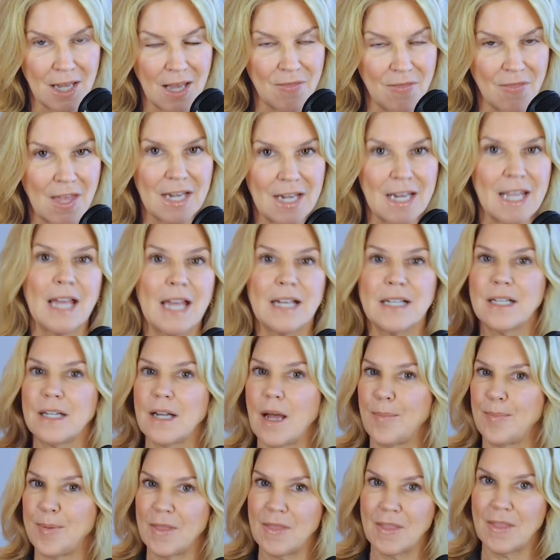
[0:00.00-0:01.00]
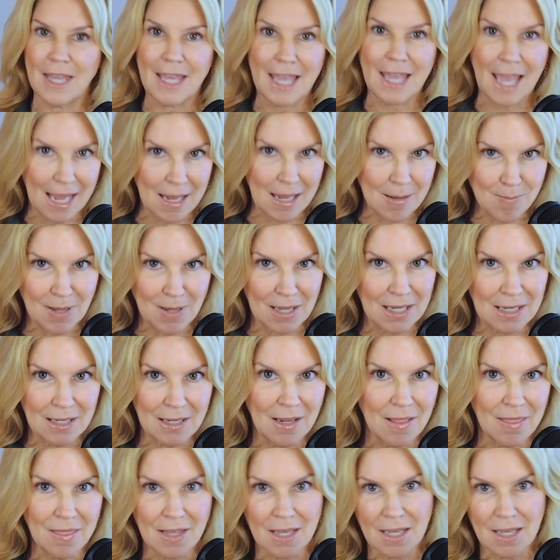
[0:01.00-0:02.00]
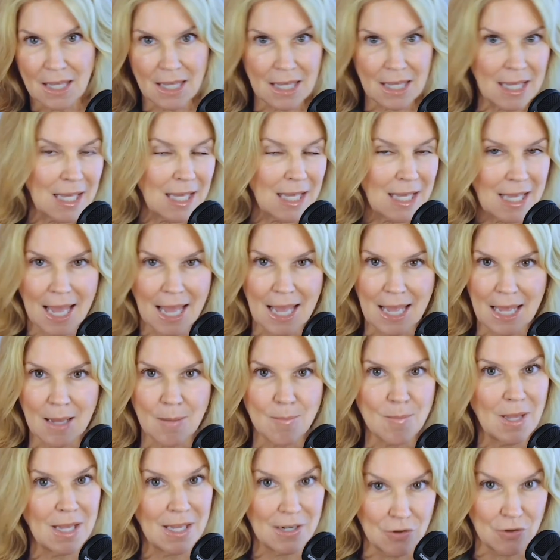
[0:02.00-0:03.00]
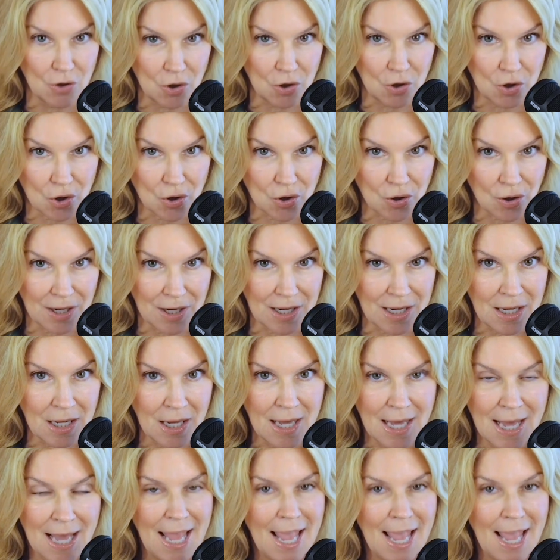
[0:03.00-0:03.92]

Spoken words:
and then he ended up in the gaming, the e-game industry.